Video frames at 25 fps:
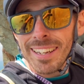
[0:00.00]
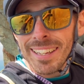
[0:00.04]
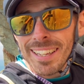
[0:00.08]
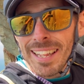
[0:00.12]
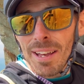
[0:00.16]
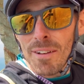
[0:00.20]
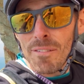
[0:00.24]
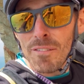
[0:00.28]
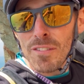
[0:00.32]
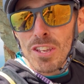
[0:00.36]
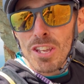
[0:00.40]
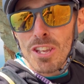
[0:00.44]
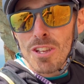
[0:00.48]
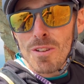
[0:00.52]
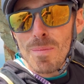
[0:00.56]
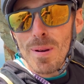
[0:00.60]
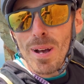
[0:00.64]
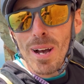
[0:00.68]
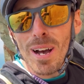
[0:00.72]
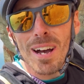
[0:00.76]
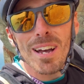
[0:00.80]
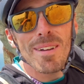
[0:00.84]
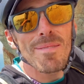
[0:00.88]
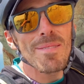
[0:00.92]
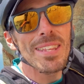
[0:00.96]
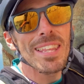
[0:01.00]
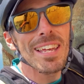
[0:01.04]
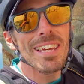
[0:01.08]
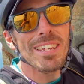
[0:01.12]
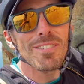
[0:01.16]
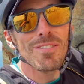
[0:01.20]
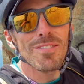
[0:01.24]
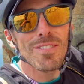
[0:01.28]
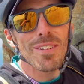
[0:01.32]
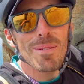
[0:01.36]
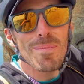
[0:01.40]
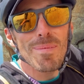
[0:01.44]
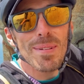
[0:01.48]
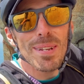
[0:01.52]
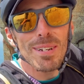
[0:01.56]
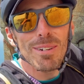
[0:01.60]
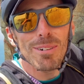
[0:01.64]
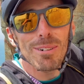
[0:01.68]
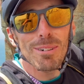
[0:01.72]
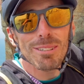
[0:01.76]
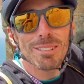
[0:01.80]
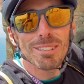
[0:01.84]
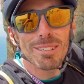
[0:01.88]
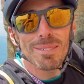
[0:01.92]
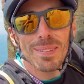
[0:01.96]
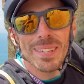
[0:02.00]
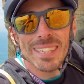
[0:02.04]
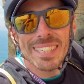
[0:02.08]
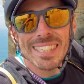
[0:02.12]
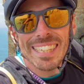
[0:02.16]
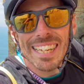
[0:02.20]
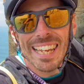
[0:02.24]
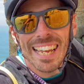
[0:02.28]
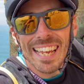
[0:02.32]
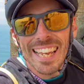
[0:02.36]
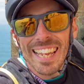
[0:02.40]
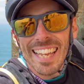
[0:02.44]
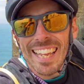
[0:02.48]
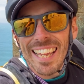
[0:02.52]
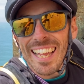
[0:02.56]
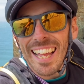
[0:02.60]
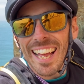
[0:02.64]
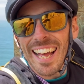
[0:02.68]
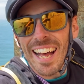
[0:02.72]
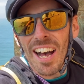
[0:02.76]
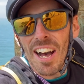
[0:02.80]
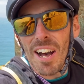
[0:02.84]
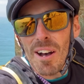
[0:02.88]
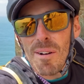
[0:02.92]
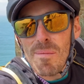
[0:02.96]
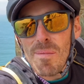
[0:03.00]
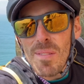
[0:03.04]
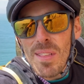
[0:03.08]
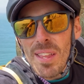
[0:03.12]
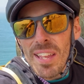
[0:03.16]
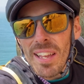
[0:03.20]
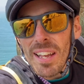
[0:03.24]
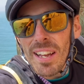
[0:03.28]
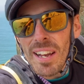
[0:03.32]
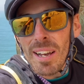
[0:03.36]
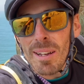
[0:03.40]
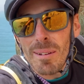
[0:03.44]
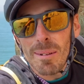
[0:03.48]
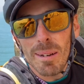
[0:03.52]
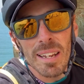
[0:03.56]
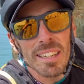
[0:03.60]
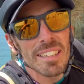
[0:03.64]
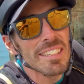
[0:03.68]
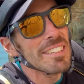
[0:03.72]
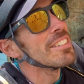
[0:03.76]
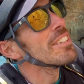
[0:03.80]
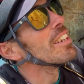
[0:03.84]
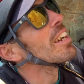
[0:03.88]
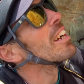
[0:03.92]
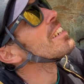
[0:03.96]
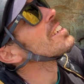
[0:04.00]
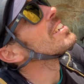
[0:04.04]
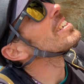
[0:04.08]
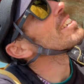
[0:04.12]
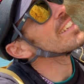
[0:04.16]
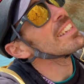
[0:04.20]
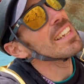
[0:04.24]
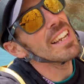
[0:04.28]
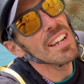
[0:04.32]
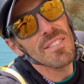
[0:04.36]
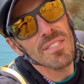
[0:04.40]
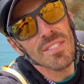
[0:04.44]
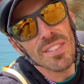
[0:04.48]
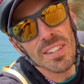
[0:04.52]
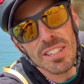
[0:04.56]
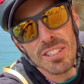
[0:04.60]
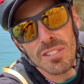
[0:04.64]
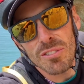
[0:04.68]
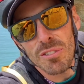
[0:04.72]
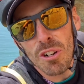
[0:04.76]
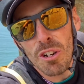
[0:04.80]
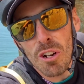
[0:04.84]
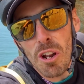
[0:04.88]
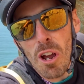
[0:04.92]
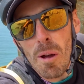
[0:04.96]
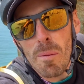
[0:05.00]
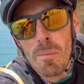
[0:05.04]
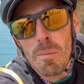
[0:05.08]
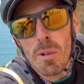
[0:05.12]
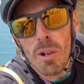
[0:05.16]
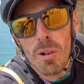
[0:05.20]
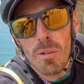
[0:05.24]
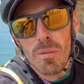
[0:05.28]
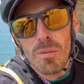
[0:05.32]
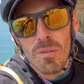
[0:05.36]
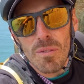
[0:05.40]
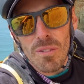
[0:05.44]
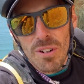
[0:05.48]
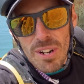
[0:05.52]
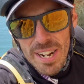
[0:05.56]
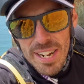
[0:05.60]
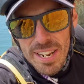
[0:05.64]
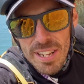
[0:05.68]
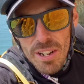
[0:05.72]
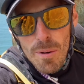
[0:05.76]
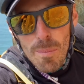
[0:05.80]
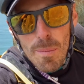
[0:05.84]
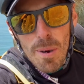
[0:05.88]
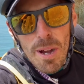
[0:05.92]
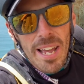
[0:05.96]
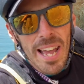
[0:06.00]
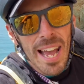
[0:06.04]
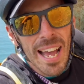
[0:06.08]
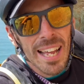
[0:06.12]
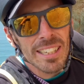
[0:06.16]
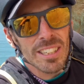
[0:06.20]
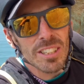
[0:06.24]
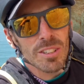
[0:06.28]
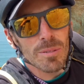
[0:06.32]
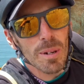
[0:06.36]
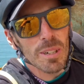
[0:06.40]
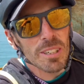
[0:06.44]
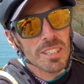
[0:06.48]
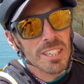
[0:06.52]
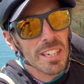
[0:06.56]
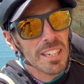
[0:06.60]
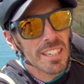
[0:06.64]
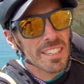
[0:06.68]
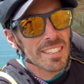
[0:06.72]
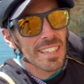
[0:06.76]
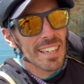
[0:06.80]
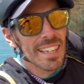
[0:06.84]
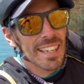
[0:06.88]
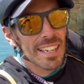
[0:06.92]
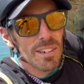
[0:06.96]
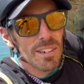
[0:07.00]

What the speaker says: at that view behind me, that's flipping awesome, isn't it? I just love this route. I'm not really on my hands much here, because it's a